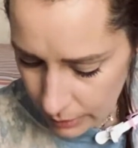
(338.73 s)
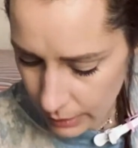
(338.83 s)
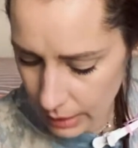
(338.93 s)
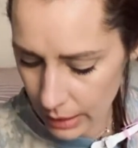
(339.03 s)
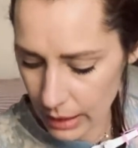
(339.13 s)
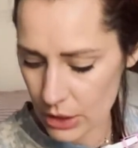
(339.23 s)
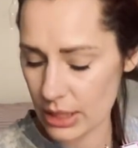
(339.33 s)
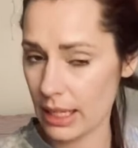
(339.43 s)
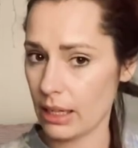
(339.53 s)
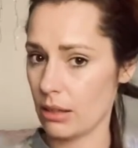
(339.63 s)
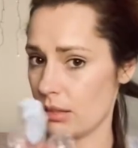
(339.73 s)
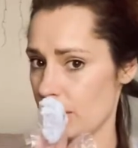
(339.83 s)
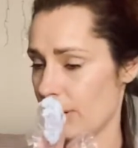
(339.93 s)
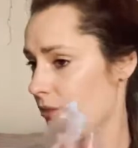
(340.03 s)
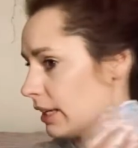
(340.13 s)
And I just take it onto my
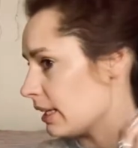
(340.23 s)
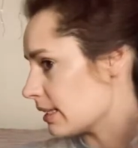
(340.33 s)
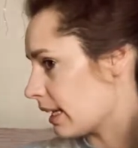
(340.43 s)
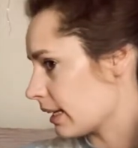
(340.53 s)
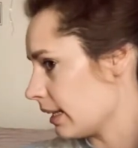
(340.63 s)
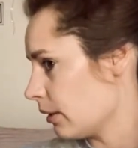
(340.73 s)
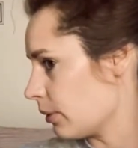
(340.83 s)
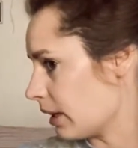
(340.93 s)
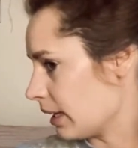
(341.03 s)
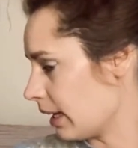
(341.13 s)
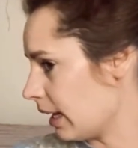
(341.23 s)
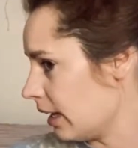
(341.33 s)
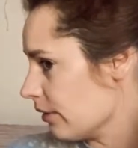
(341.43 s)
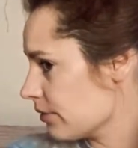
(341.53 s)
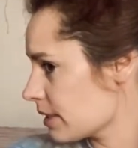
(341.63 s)
fingers like that with the
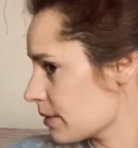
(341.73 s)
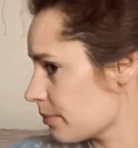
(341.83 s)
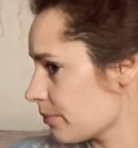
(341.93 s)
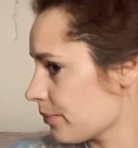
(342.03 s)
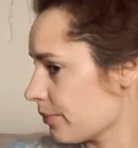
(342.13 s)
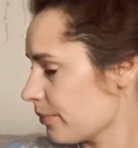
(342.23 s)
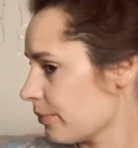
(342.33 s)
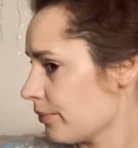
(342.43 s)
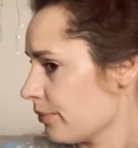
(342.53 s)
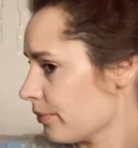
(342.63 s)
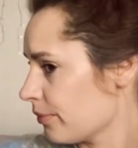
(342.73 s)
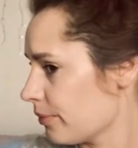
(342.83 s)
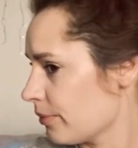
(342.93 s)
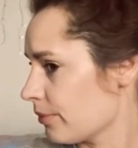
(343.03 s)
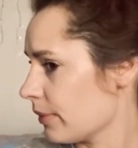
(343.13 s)
gloves.
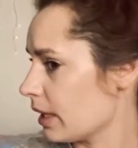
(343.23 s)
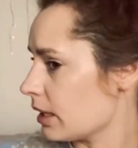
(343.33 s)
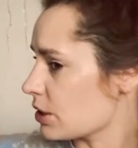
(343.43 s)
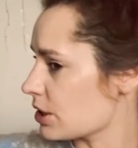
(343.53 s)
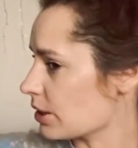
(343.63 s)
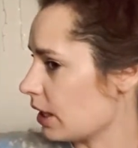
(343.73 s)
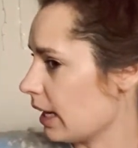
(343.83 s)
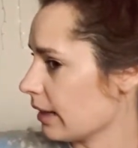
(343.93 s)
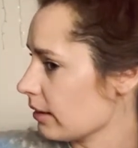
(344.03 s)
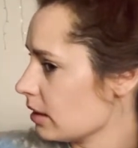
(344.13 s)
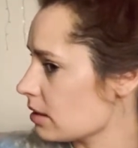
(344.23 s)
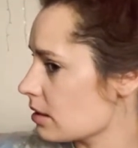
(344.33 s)
And let's go like this.